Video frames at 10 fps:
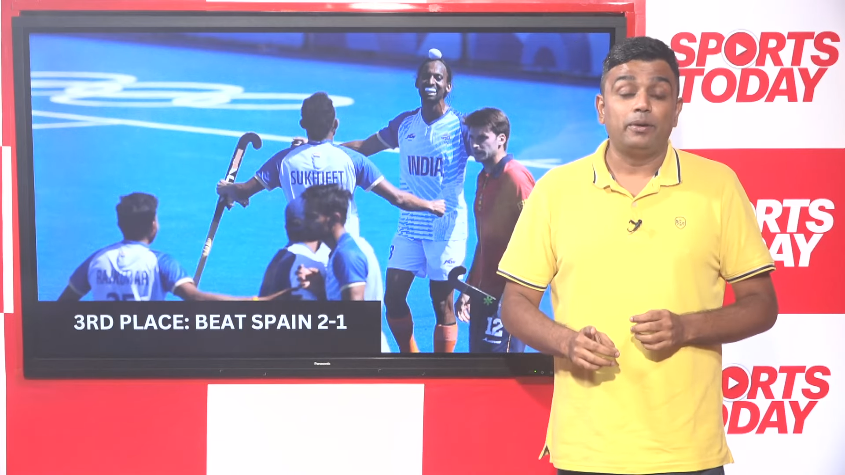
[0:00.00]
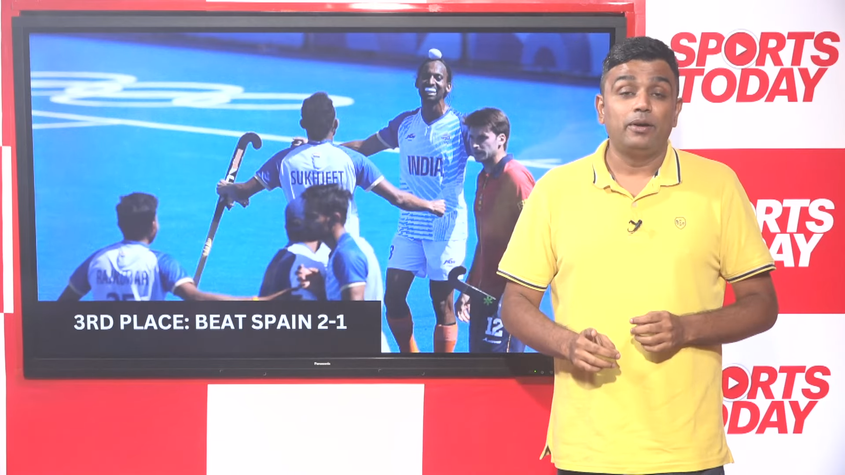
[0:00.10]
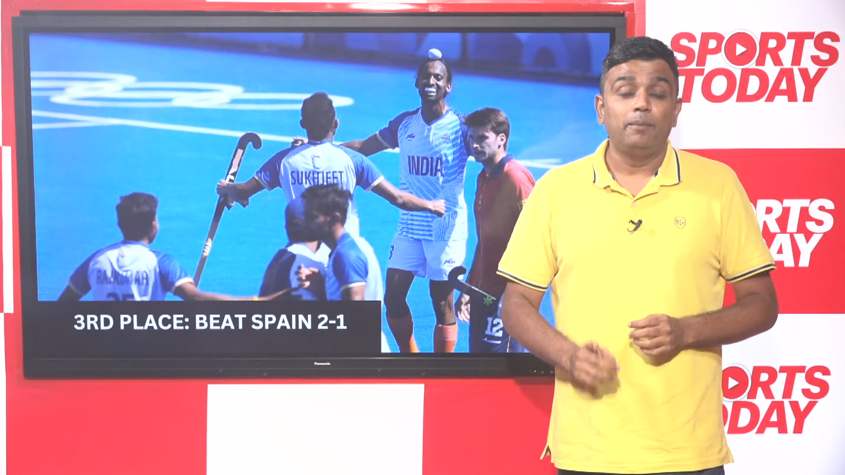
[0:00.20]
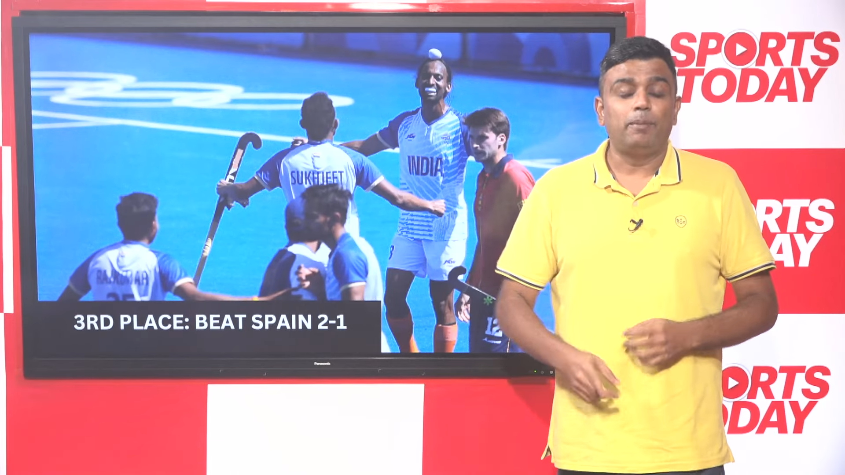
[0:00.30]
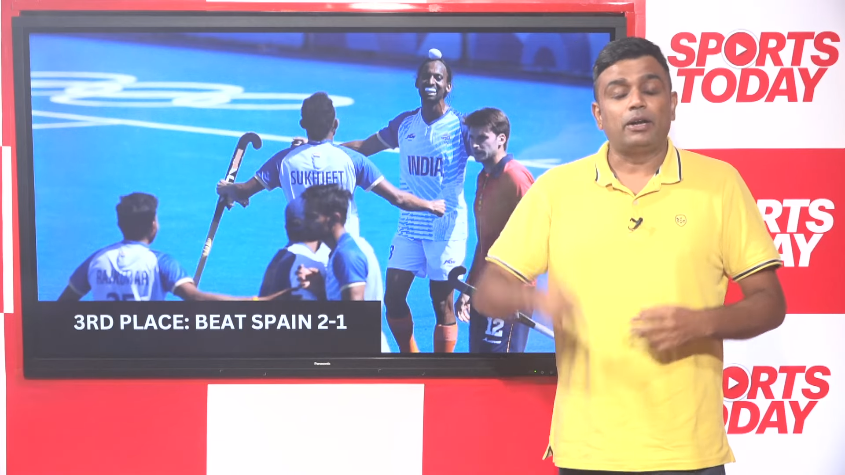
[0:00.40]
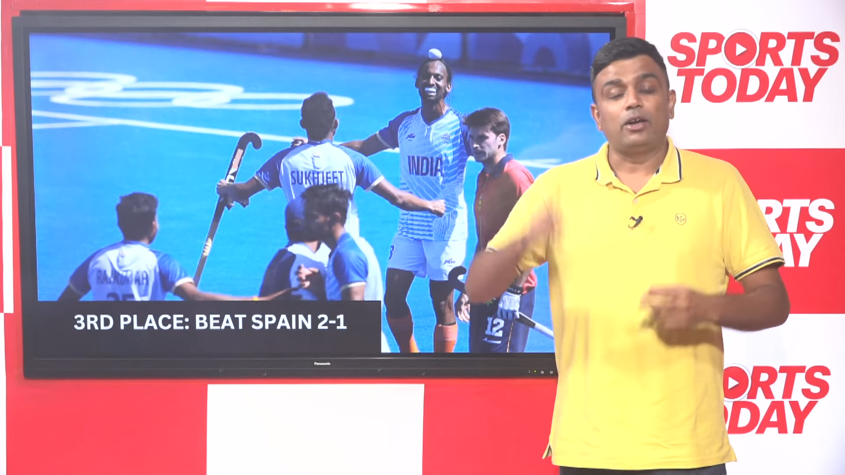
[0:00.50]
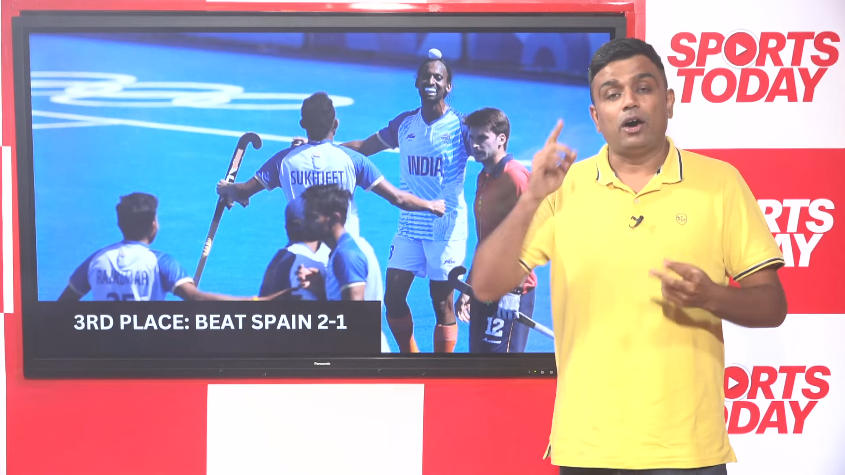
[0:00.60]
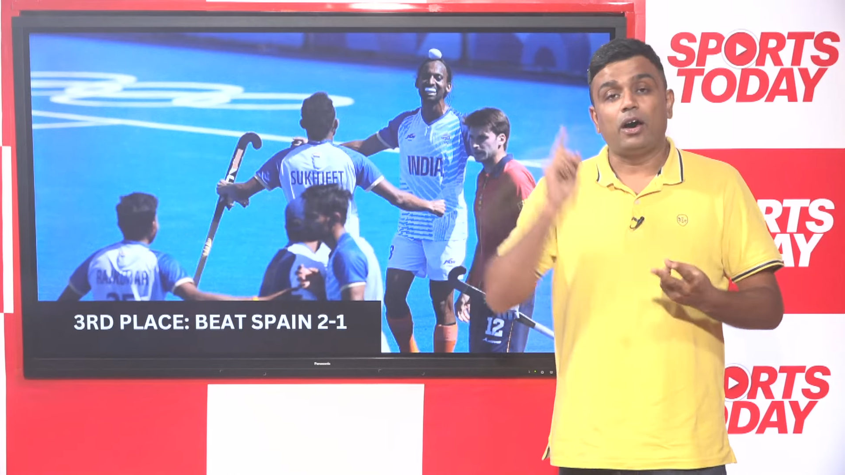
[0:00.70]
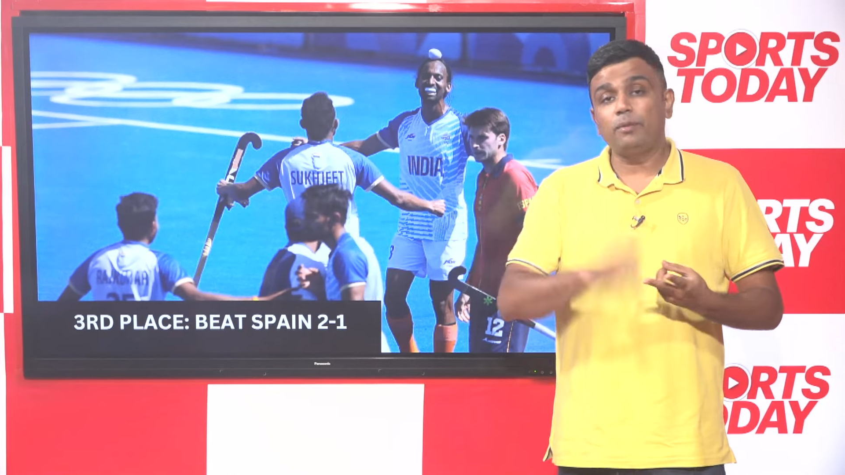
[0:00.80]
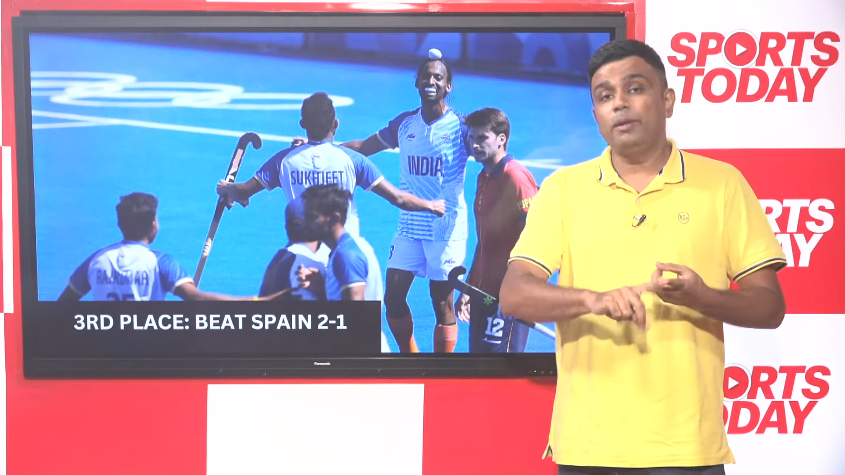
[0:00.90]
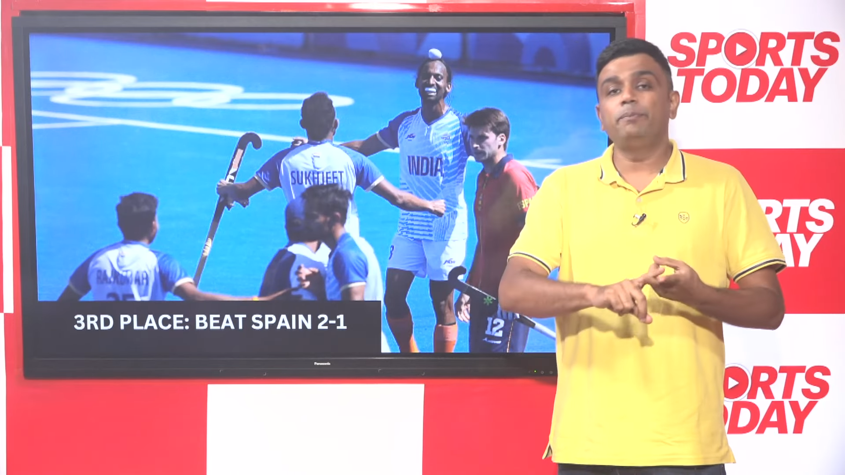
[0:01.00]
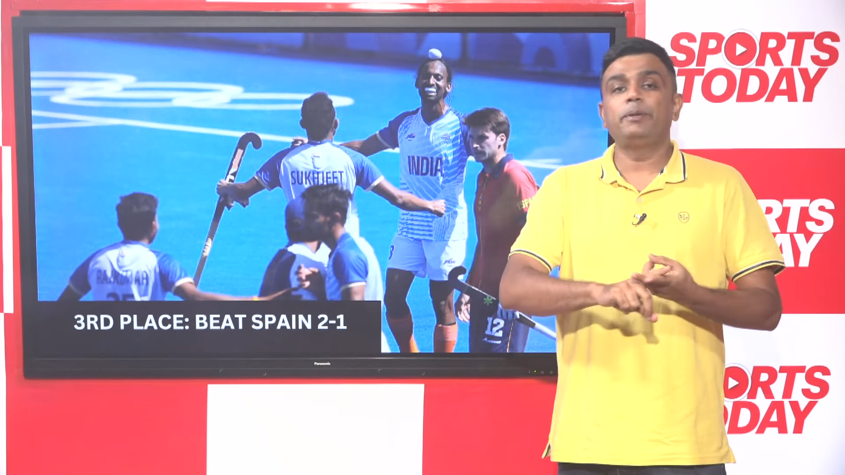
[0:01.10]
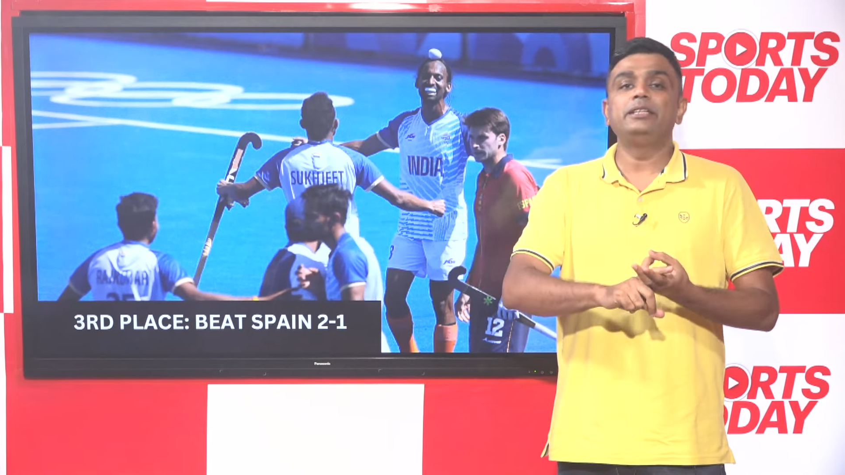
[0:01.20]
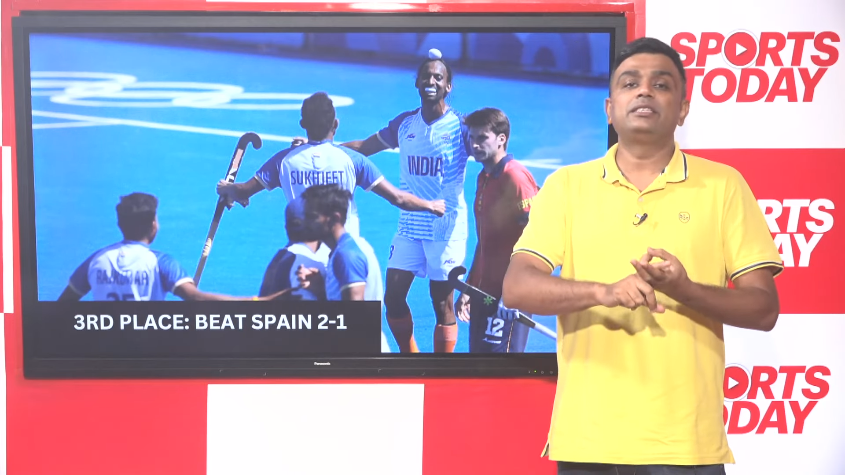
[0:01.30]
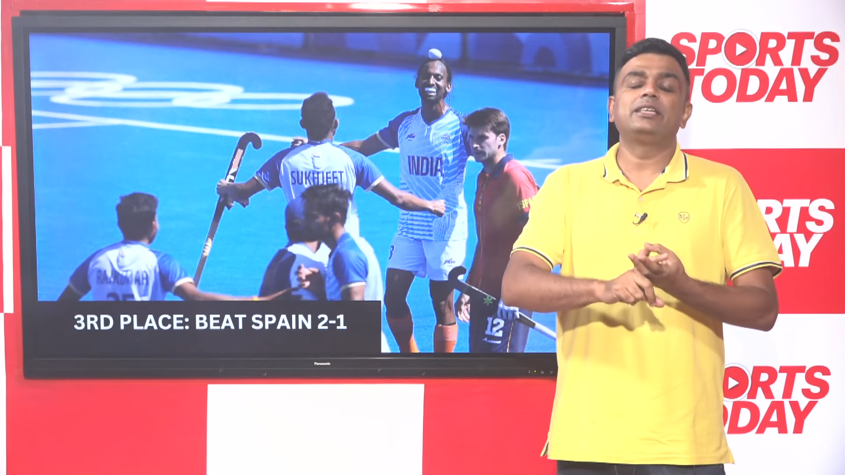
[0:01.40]
but Harmanpreet
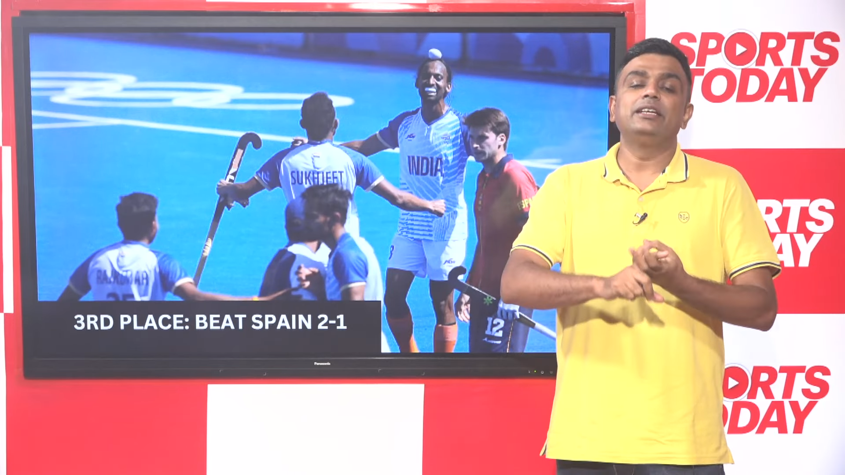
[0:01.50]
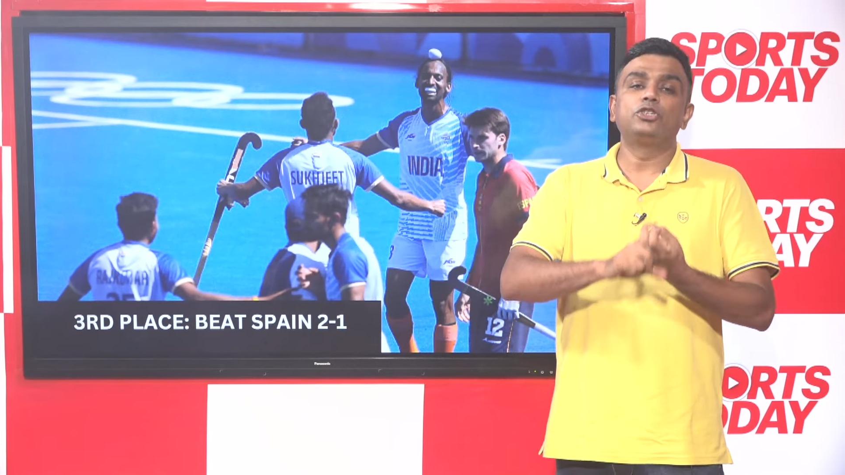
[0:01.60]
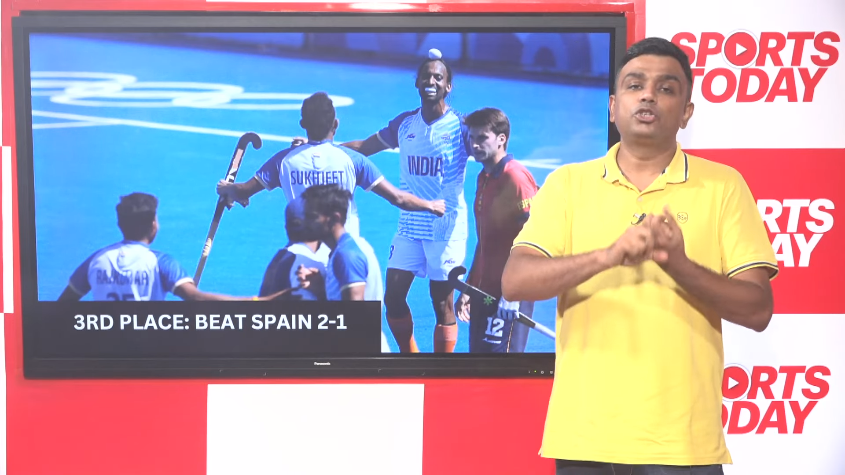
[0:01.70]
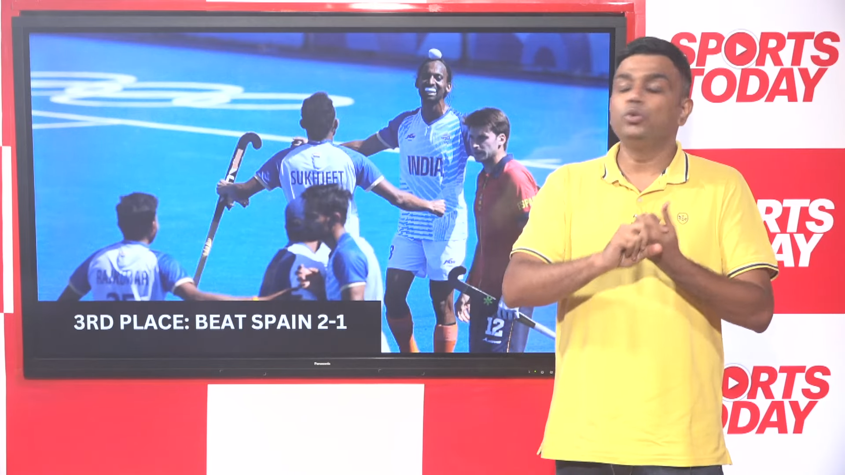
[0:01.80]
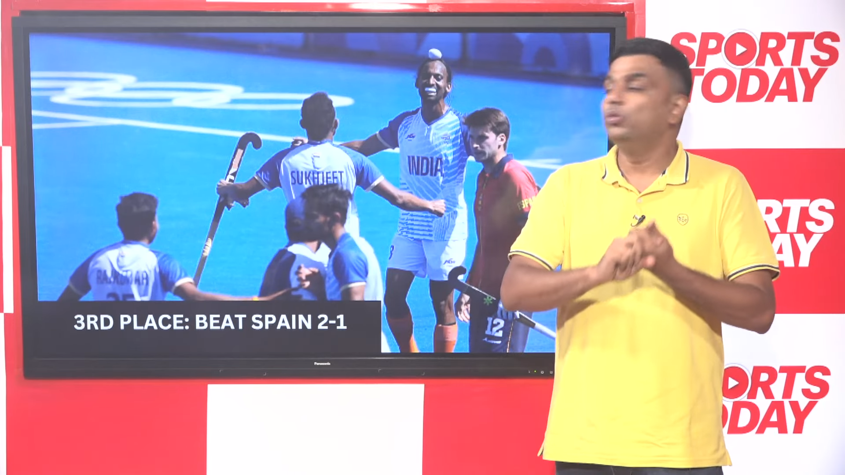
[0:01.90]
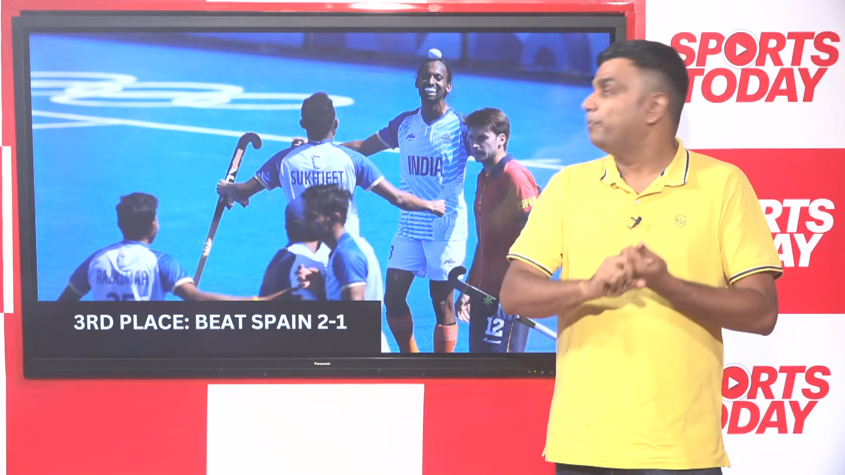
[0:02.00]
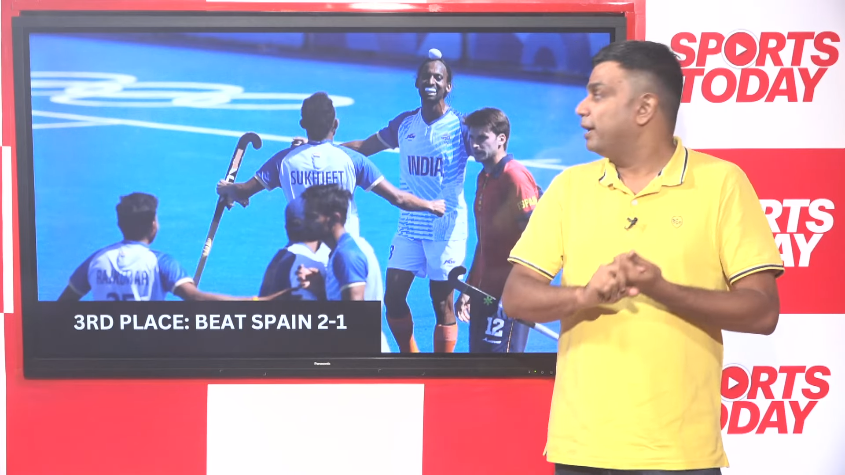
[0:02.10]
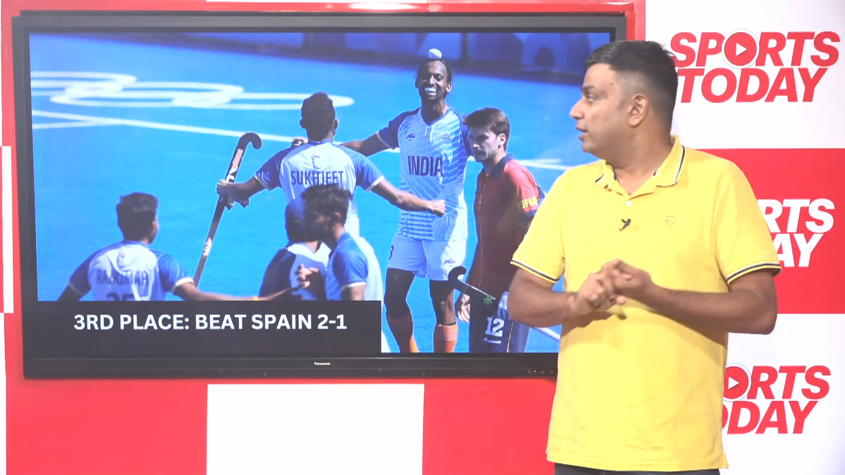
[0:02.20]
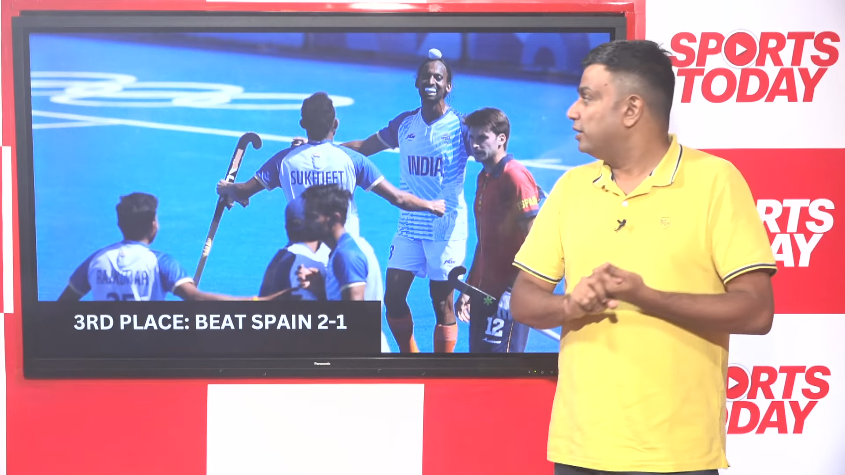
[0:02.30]
Singh's two penalty